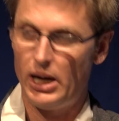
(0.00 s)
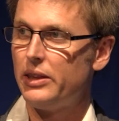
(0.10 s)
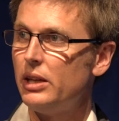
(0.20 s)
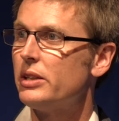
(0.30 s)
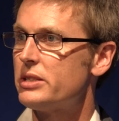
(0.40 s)
I
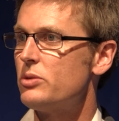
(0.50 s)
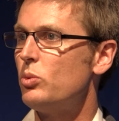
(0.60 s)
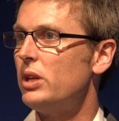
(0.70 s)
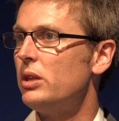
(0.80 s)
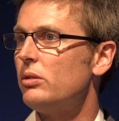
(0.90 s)
think this is
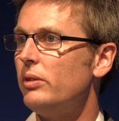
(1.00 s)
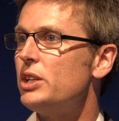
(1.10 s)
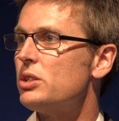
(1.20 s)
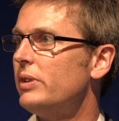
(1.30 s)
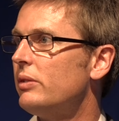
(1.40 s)
within the
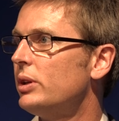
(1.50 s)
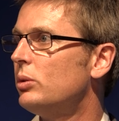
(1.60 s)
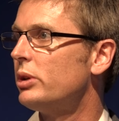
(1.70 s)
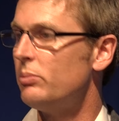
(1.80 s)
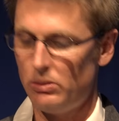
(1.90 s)
reach of every
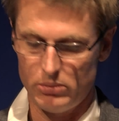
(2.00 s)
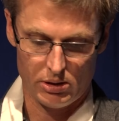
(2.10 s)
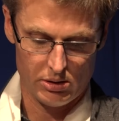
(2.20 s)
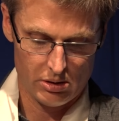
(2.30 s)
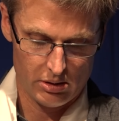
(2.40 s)
order member.